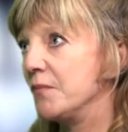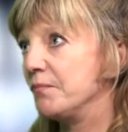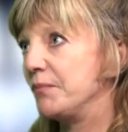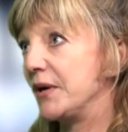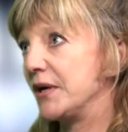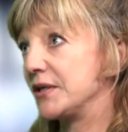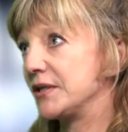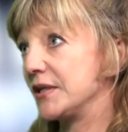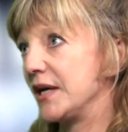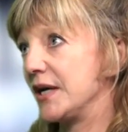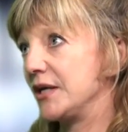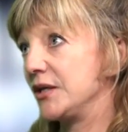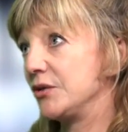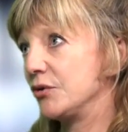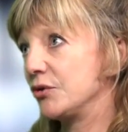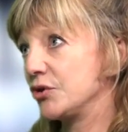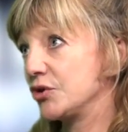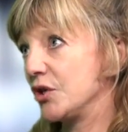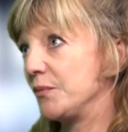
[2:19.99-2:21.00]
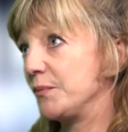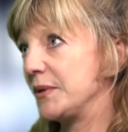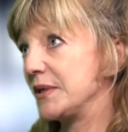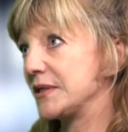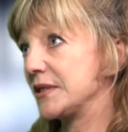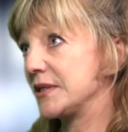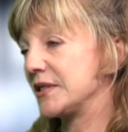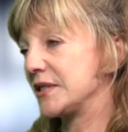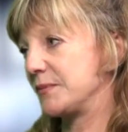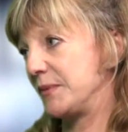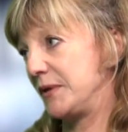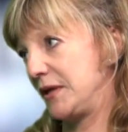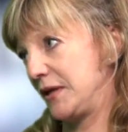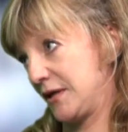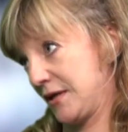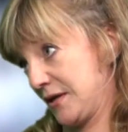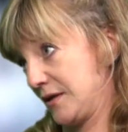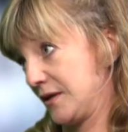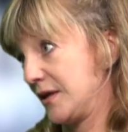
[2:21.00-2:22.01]
But your job as a
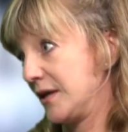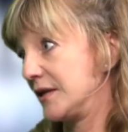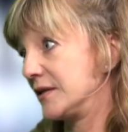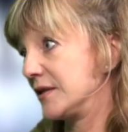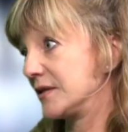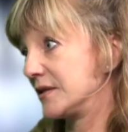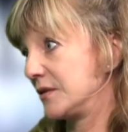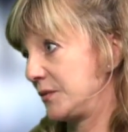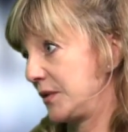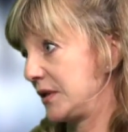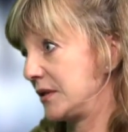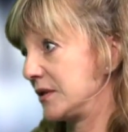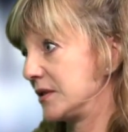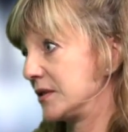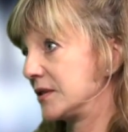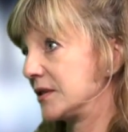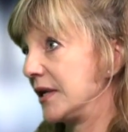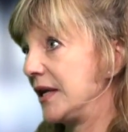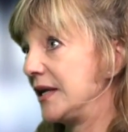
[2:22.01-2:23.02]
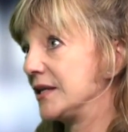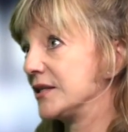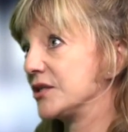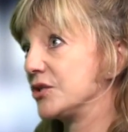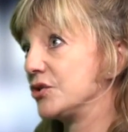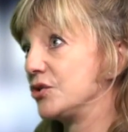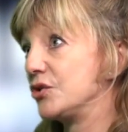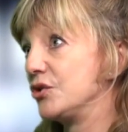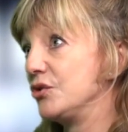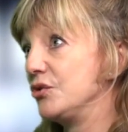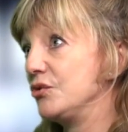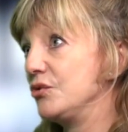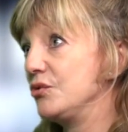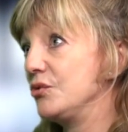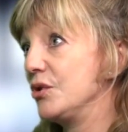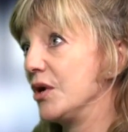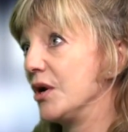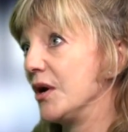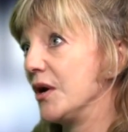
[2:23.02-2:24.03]
speaker and as a witness is
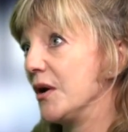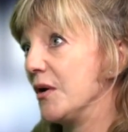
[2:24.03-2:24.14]
to